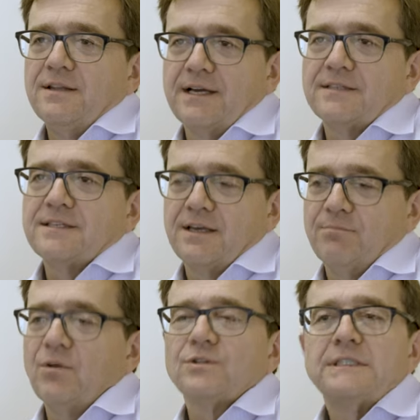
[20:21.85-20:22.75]
that's a
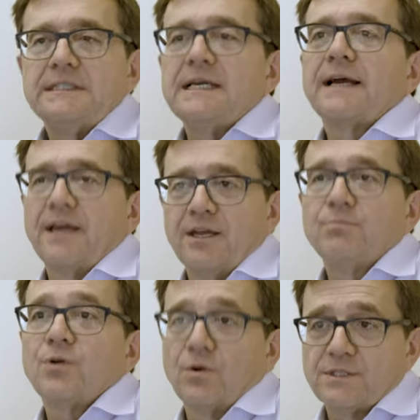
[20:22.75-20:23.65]

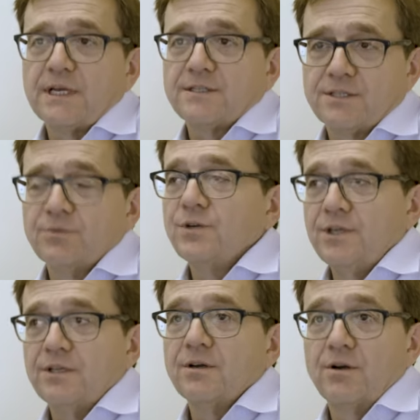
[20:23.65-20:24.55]
multi-decade process that we
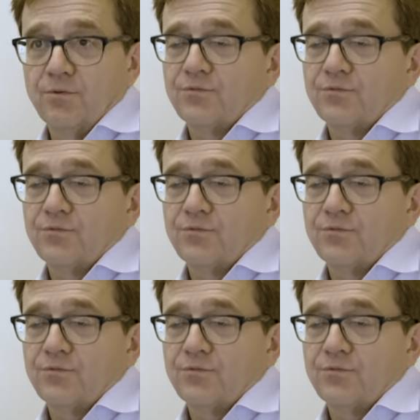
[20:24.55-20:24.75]
need to go